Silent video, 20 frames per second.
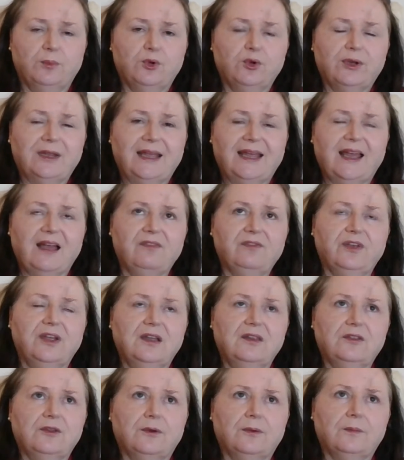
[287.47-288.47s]
You're
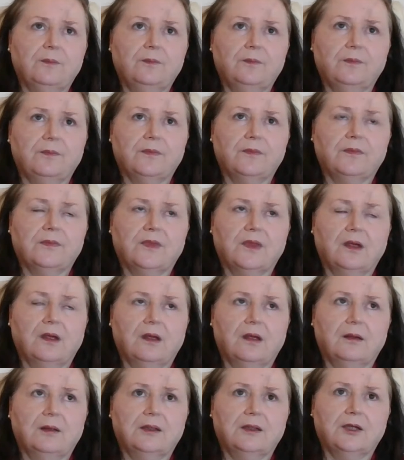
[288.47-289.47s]
giving them
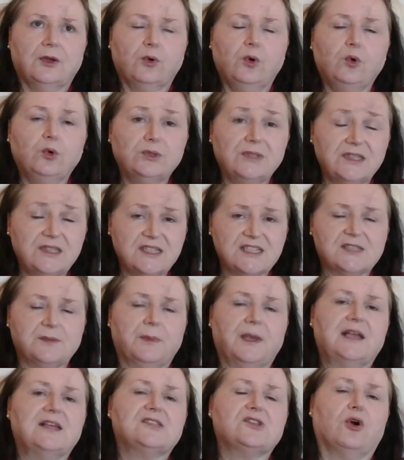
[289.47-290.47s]
you're holding the
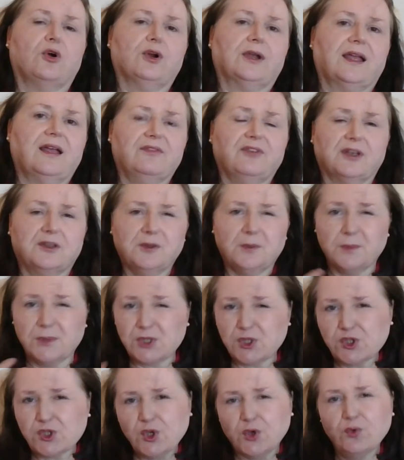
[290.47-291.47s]
space or giving them
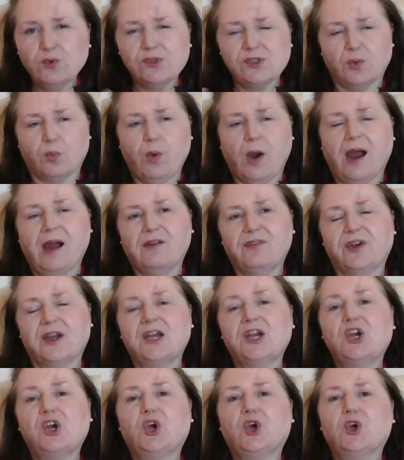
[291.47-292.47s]
tools or whatever
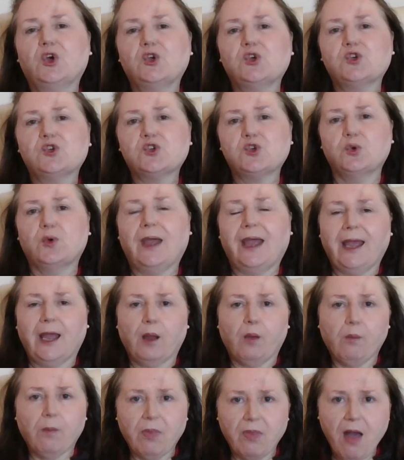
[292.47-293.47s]
to
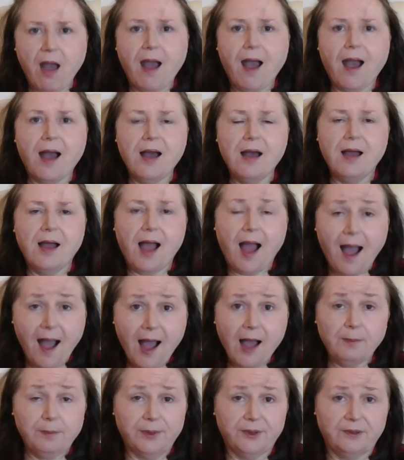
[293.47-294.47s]
help that
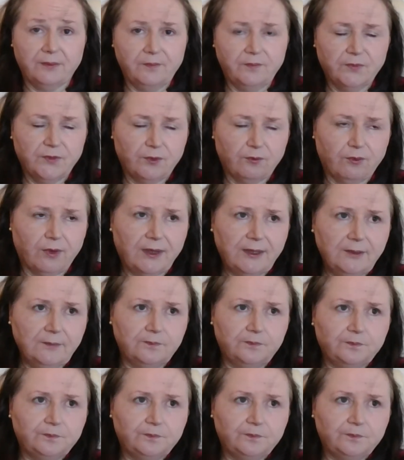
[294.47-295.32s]
happen, right?